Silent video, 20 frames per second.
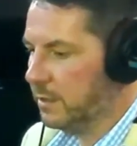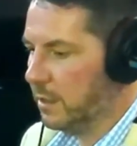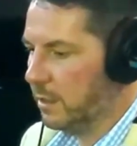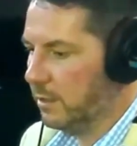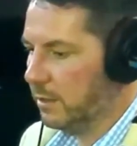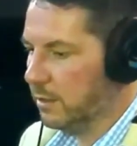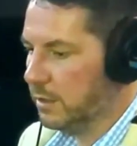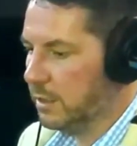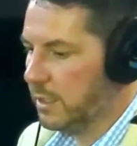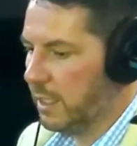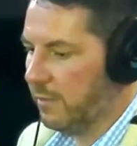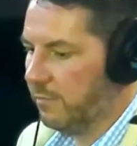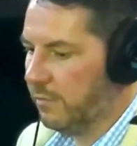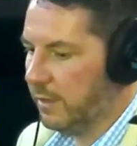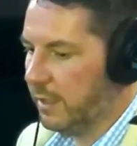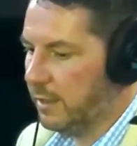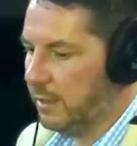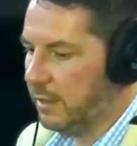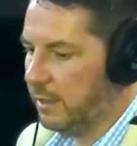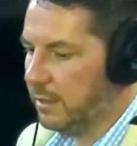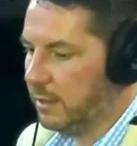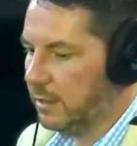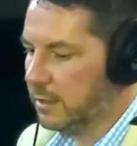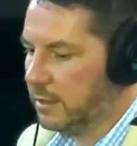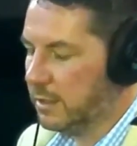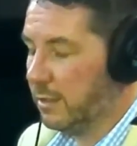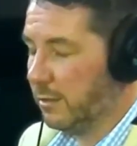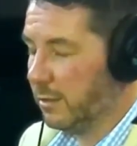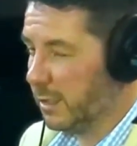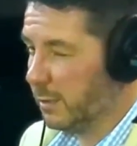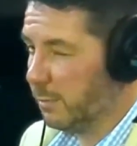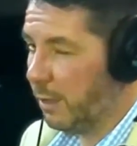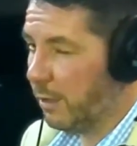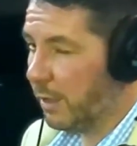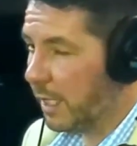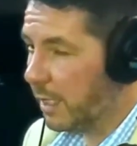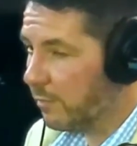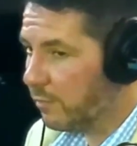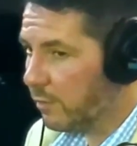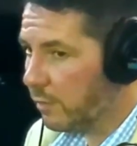So there's still a
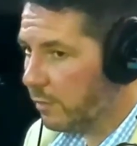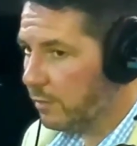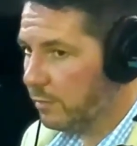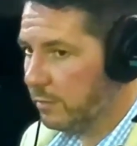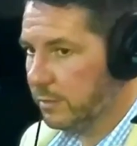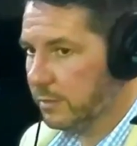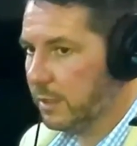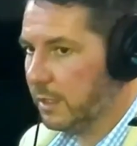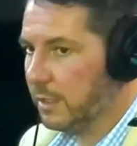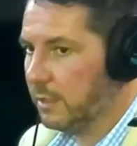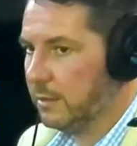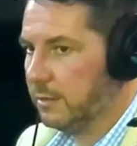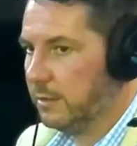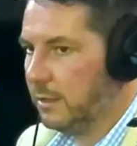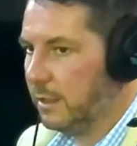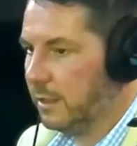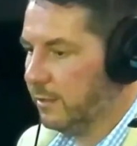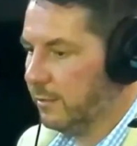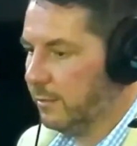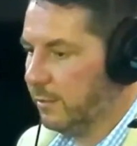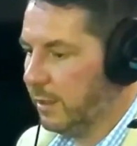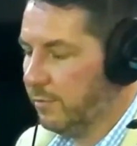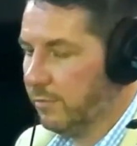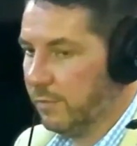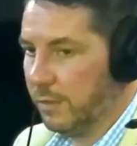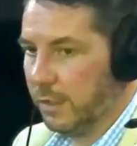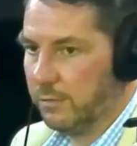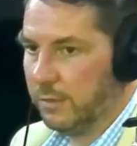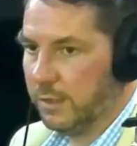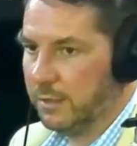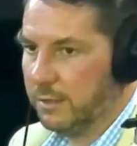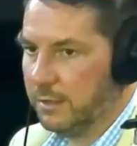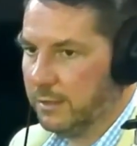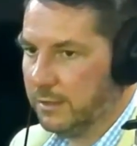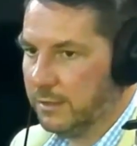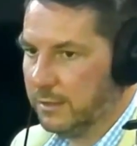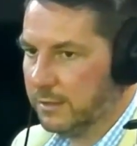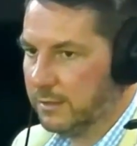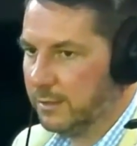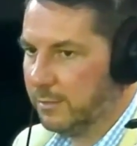small handful that we
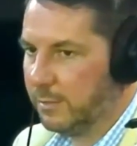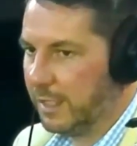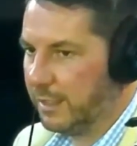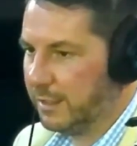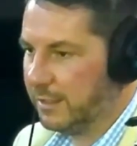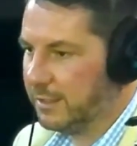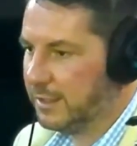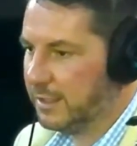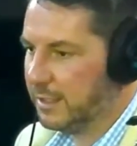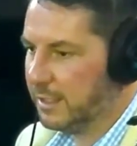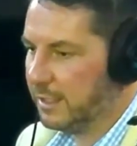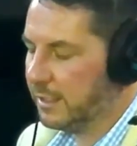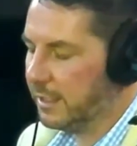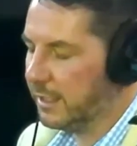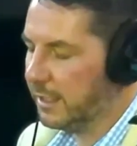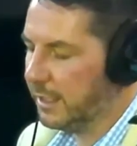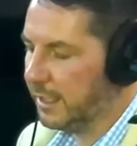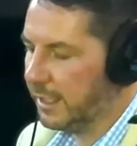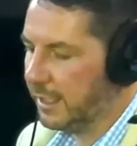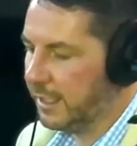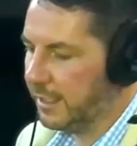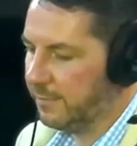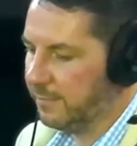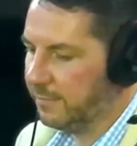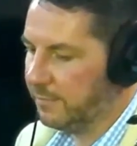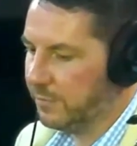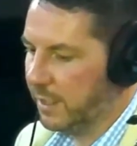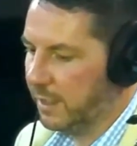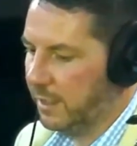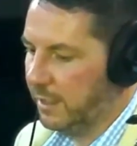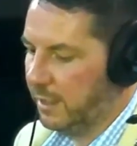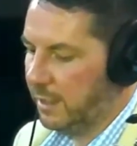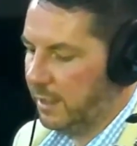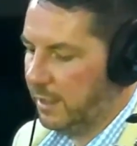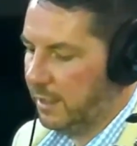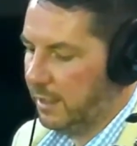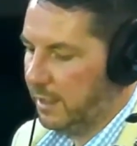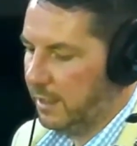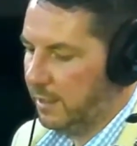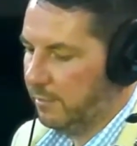frequent, to be honest,
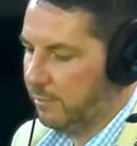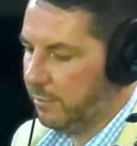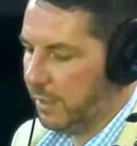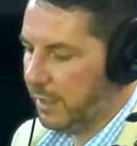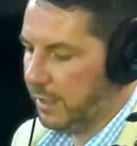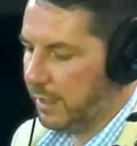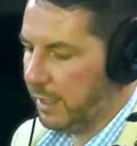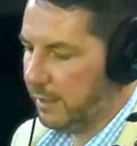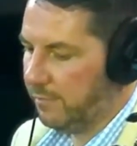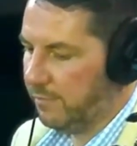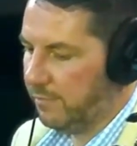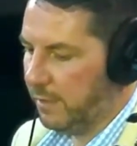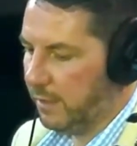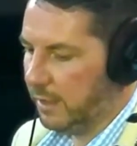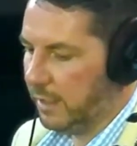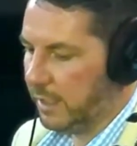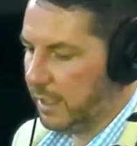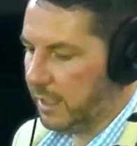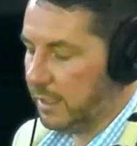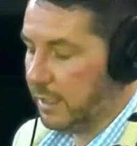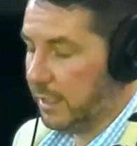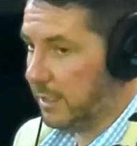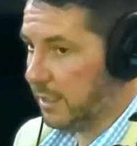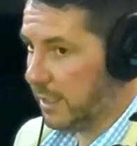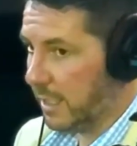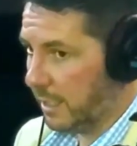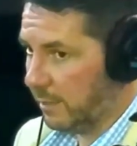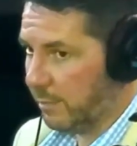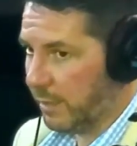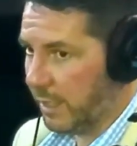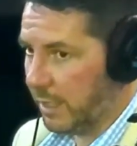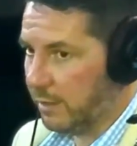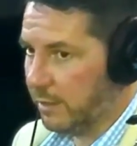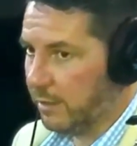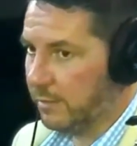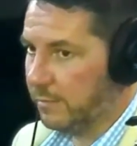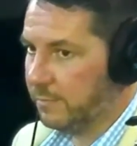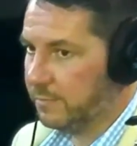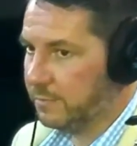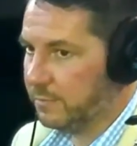but I feel like it is getting
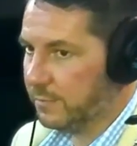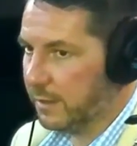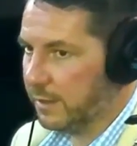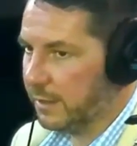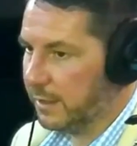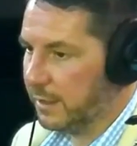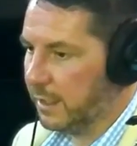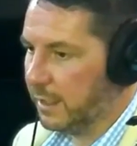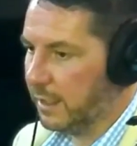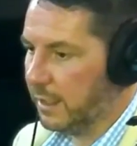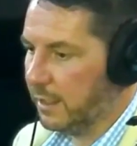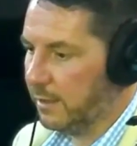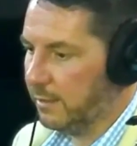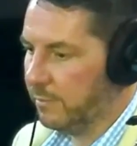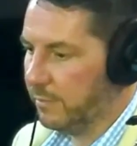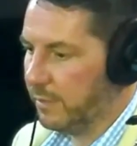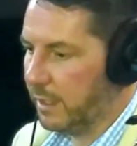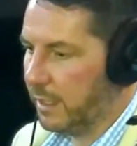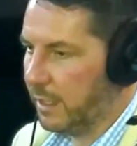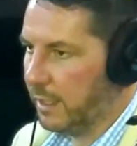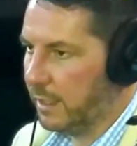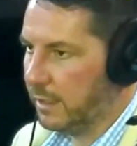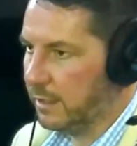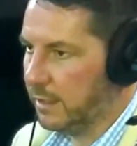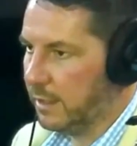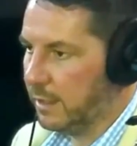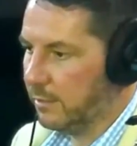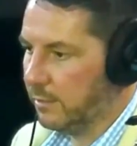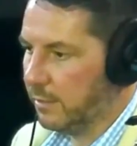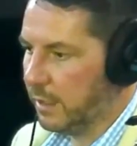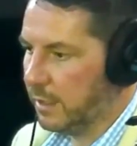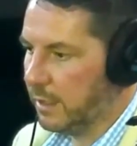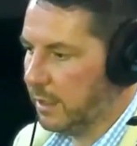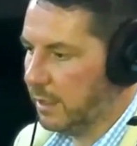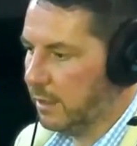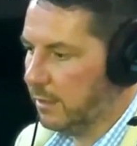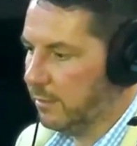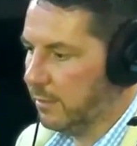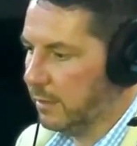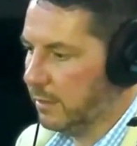better. And
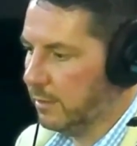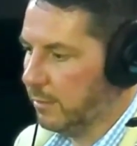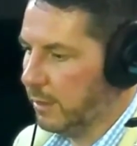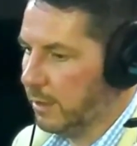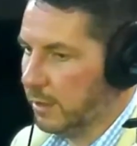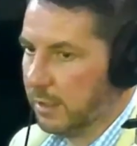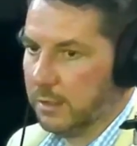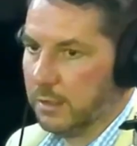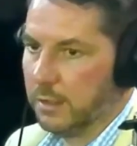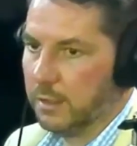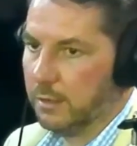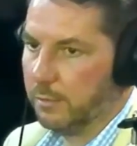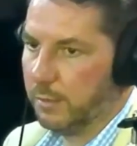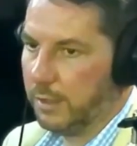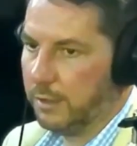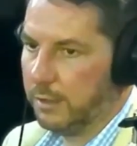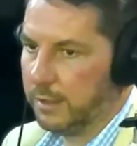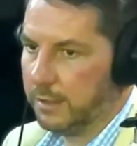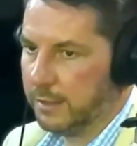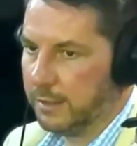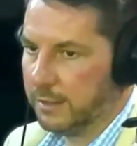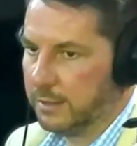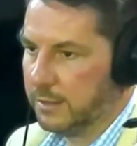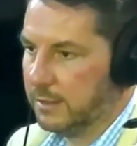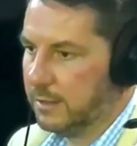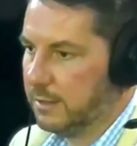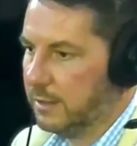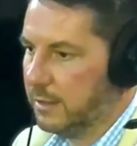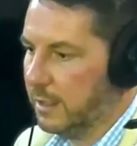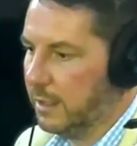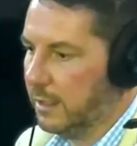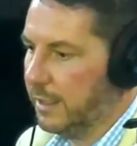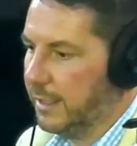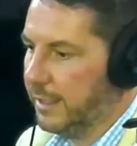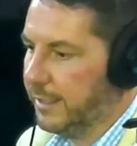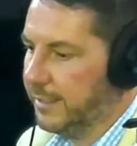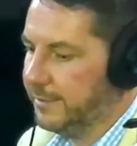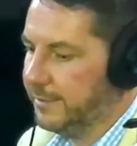right now we're marketing another building that's